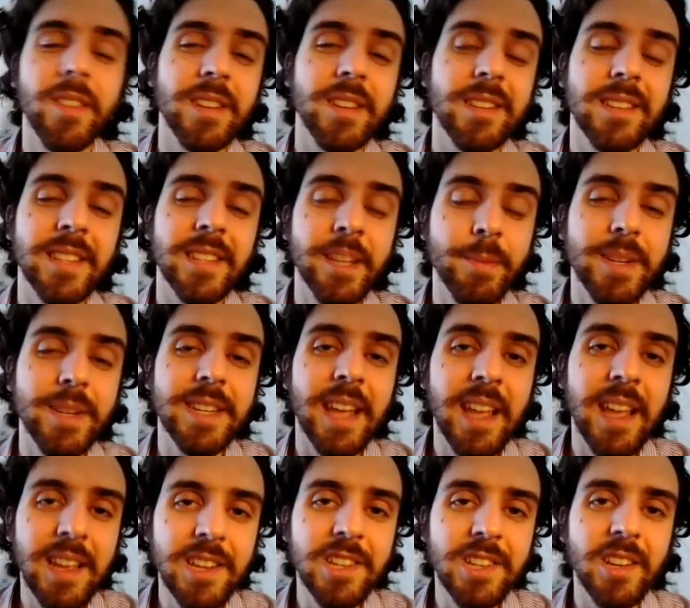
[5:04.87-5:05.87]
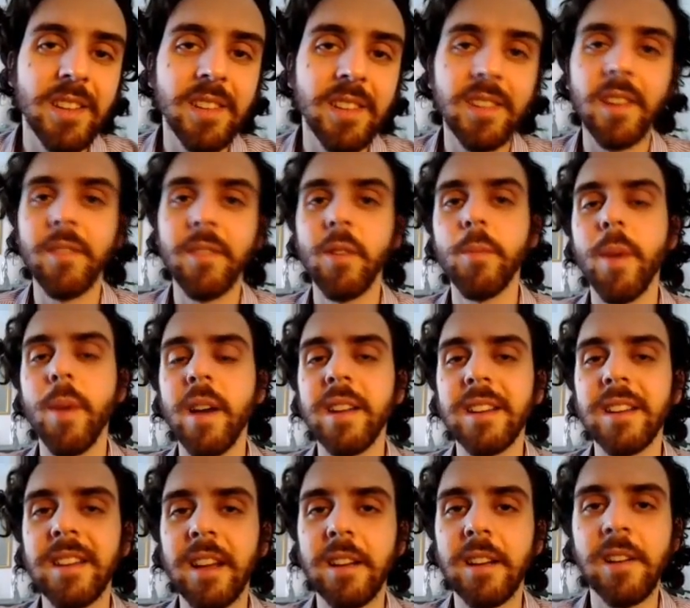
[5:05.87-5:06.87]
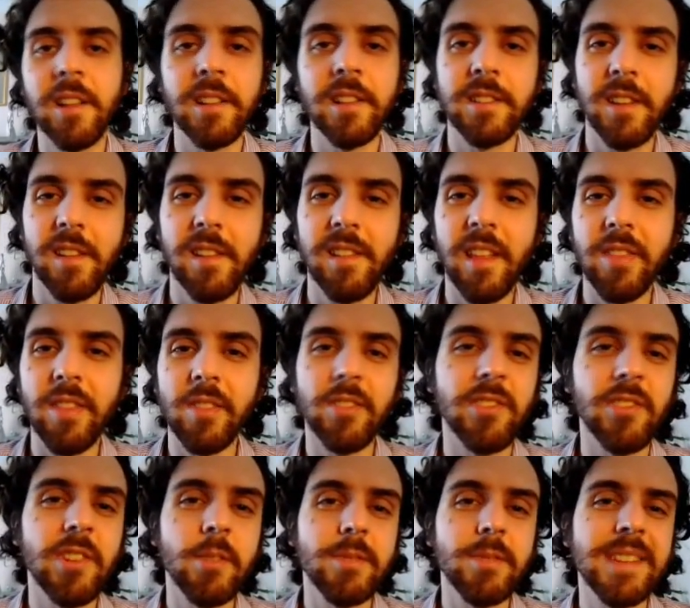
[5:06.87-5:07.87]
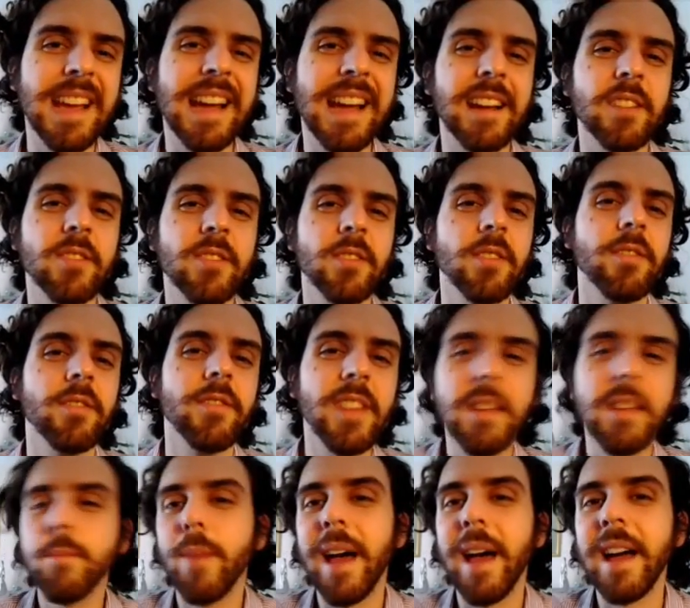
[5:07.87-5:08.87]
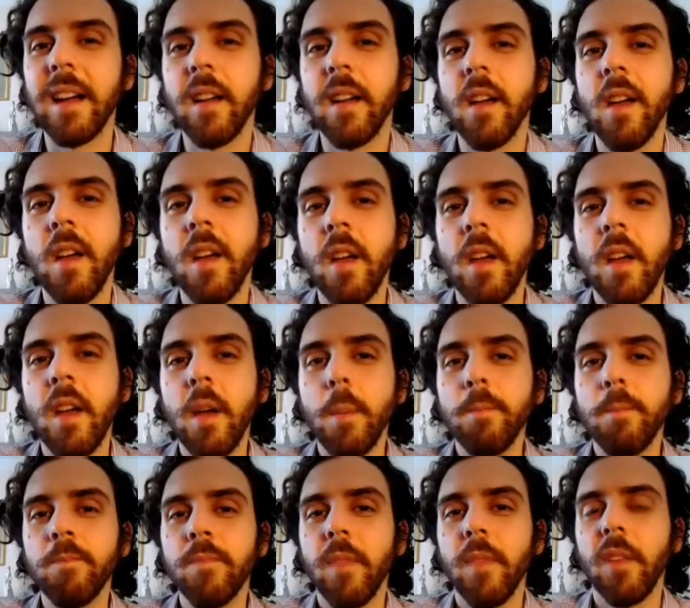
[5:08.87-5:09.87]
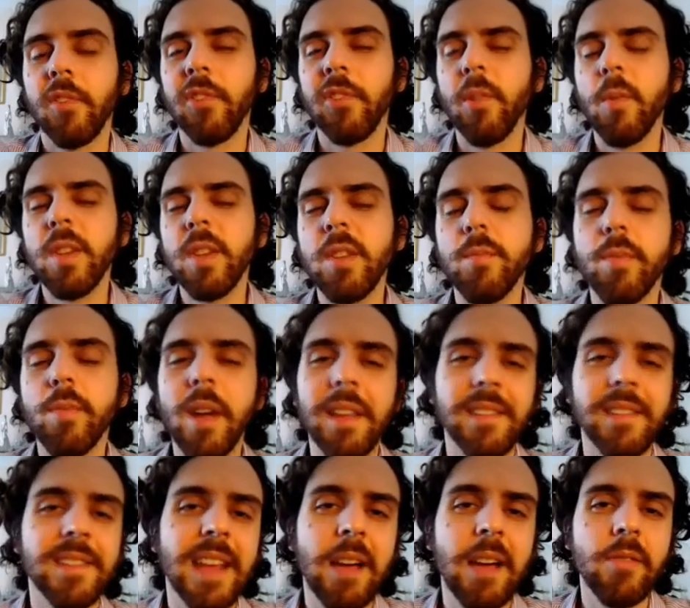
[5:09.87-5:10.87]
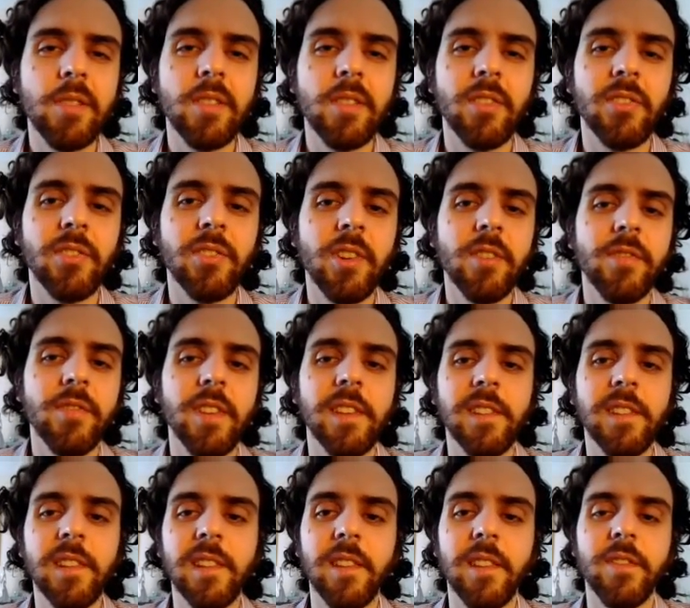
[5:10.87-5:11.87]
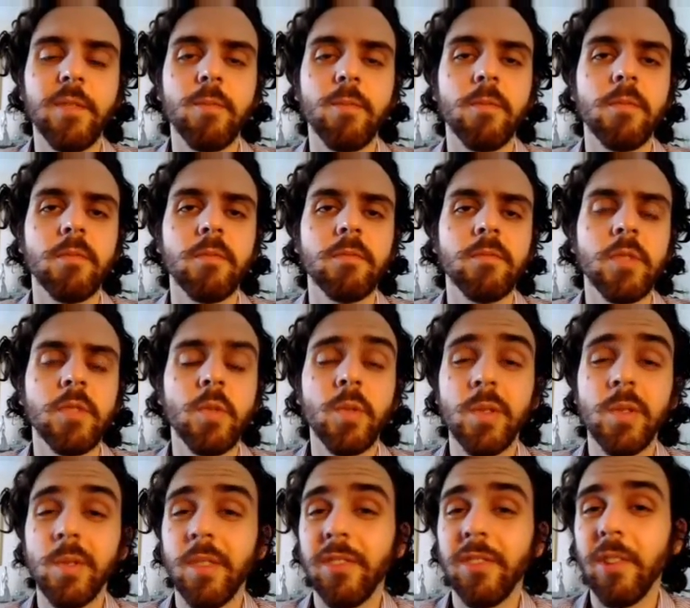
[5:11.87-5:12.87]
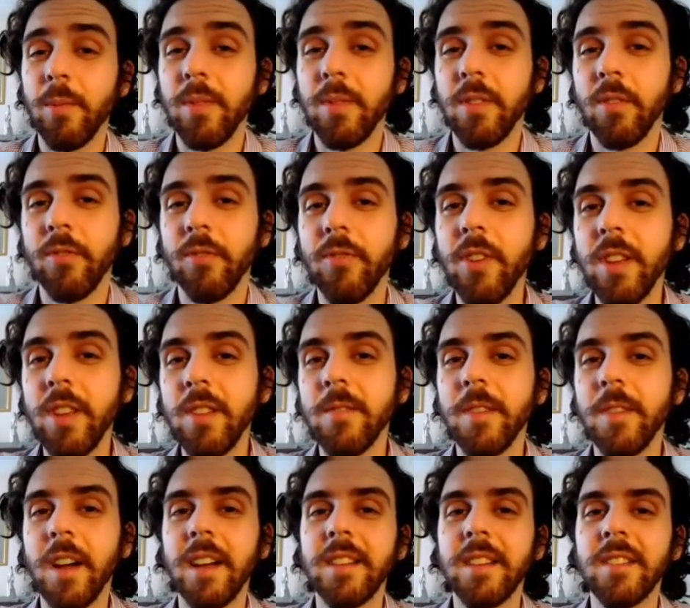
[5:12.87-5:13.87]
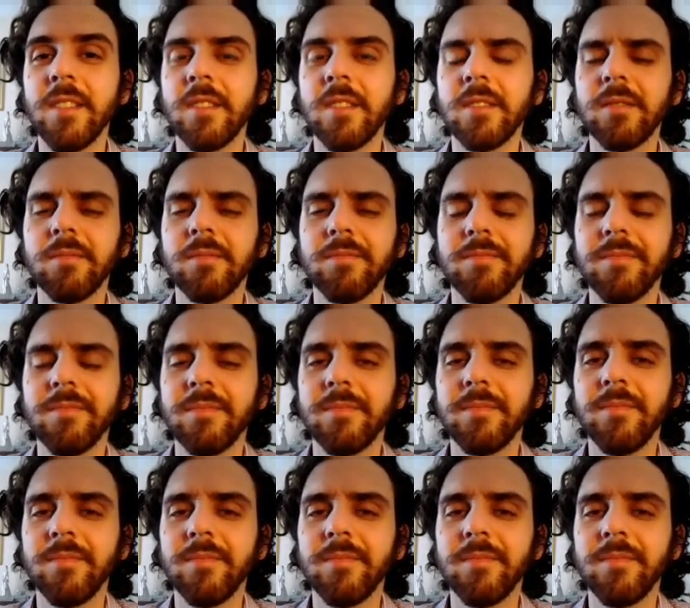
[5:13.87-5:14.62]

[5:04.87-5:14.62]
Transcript: One of the limitations of robotic technology is that there's no tactile feedback. So when you press down on a surface, as if you were doing so with your foot, you've got your